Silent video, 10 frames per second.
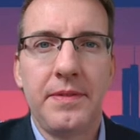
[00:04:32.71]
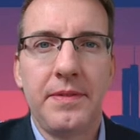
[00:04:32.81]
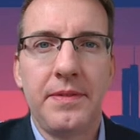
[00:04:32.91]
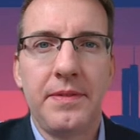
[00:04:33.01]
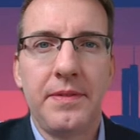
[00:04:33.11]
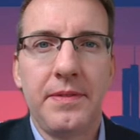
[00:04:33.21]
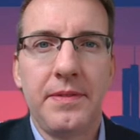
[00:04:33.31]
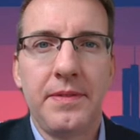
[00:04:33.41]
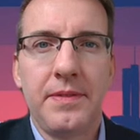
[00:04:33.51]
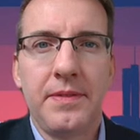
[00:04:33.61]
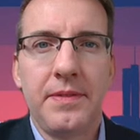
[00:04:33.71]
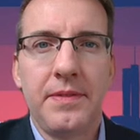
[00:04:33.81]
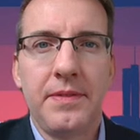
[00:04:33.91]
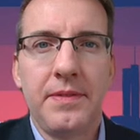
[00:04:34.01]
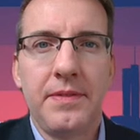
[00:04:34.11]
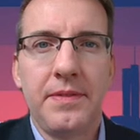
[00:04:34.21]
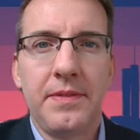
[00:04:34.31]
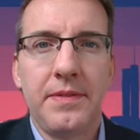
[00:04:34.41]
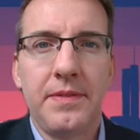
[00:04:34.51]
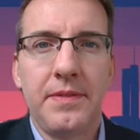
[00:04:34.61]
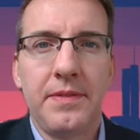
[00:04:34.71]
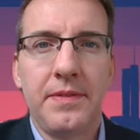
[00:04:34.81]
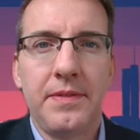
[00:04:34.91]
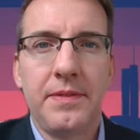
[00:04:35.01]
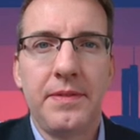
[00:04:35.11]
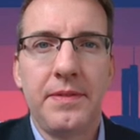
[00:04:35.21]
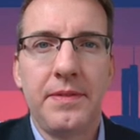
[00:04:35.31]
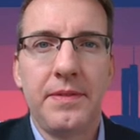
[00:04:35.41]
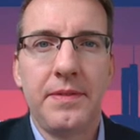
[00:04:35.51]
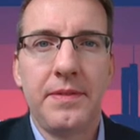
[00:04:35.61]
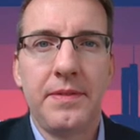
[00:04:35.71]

No words are spoken by the person on screen.